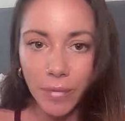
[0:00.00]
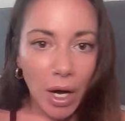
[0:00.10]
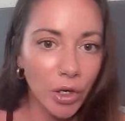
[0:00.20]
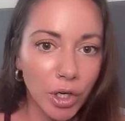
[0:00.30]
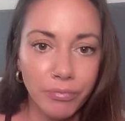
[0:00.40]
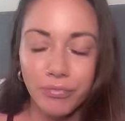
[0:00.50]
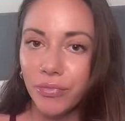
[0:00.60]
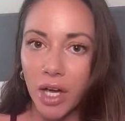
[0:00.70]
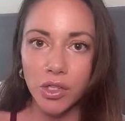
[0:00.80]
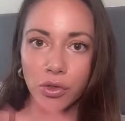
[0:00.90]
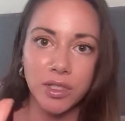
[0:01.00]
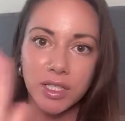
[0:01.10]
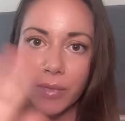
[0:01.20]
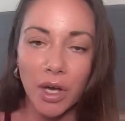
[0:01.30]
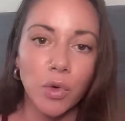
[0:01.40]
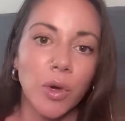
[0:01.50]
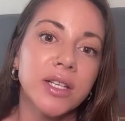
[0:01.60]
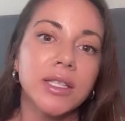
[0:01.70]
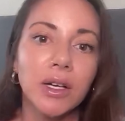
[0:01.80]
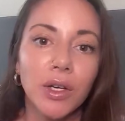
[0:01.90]
Doesn't matter. It doesn't
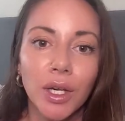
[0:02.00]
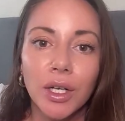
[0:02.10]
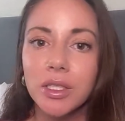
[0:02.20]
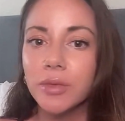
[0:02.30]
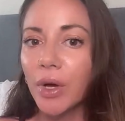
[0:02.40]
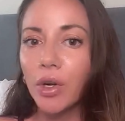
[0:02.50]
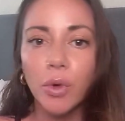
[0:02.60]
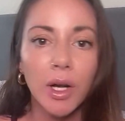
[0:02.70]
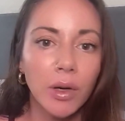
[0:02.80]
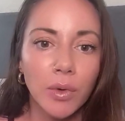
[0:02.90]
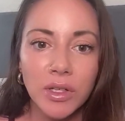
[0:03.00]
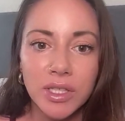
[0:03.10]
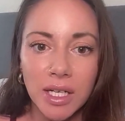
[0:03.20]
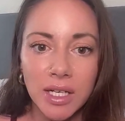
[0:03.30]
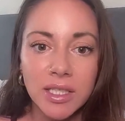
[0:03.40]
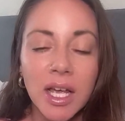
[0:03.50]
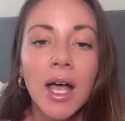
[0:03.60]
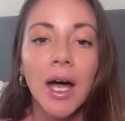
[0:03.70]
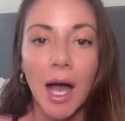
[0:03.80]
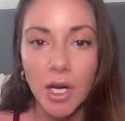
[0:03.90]
matter what I see out here. It doesn't matter what anyone else
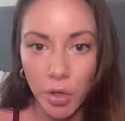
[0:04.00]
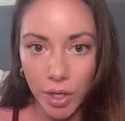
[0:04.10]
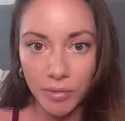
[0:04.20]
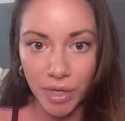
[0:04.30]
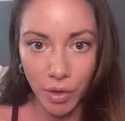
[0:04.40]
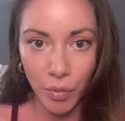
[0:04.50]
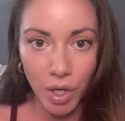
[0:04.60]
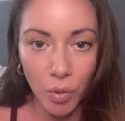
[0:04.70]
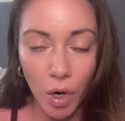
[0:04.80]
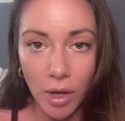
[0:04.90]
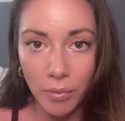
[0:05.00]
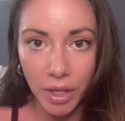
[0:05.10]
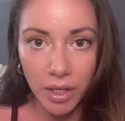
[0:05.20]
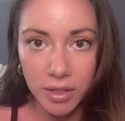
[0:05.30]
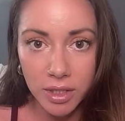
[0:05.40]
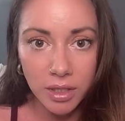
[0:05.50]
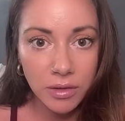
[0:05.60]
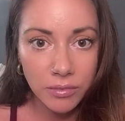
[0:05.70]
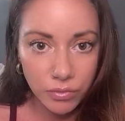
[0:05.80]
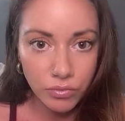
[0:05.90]
says. I know that I'm getting what I want
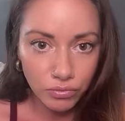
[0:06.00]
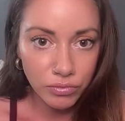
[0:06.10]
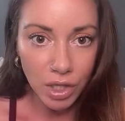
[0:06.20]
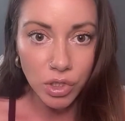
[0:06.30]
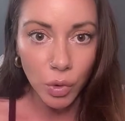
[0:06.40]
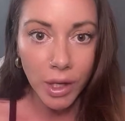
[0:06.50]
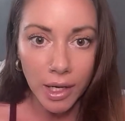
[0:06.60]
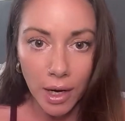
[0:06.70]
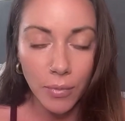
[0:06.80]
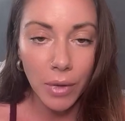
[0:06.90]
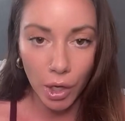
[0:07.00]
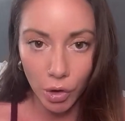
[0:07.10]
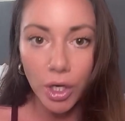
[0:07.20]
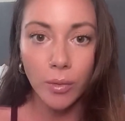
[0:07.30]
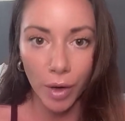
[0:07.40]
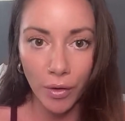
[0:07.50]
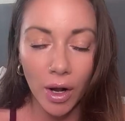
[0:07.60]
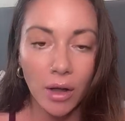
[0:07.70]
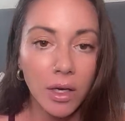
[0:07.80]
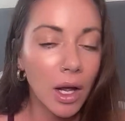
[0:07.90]
because that's who I am. I create
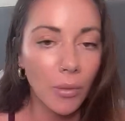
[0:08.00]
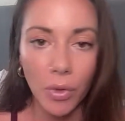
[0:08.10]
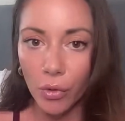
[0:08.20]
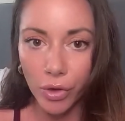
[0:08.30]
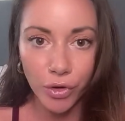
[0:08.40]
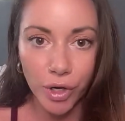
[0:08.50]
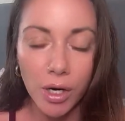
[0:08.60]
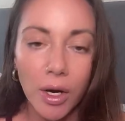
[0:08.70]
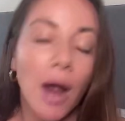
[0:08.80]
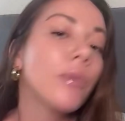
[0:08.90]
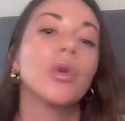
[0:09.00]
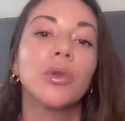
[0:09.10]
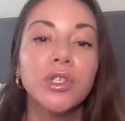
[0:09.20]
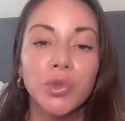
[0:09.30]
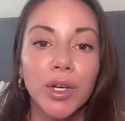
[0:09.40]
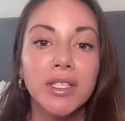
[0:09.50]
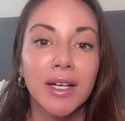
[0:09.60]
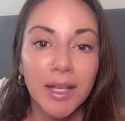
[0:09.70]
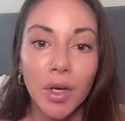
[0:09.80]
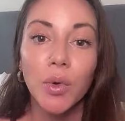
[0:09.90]
my reality. I'm the only creator. I'm the only
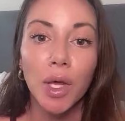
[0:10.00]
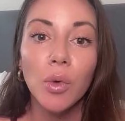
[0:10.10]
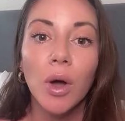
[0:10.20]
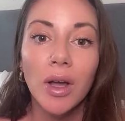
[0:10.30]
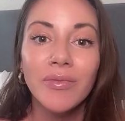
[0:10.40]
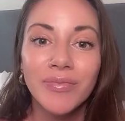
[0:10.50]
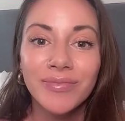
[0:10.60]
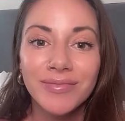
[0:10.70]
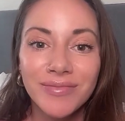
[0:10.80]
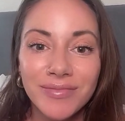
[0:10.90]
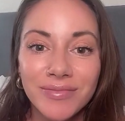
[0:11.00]
source, and I get what I want.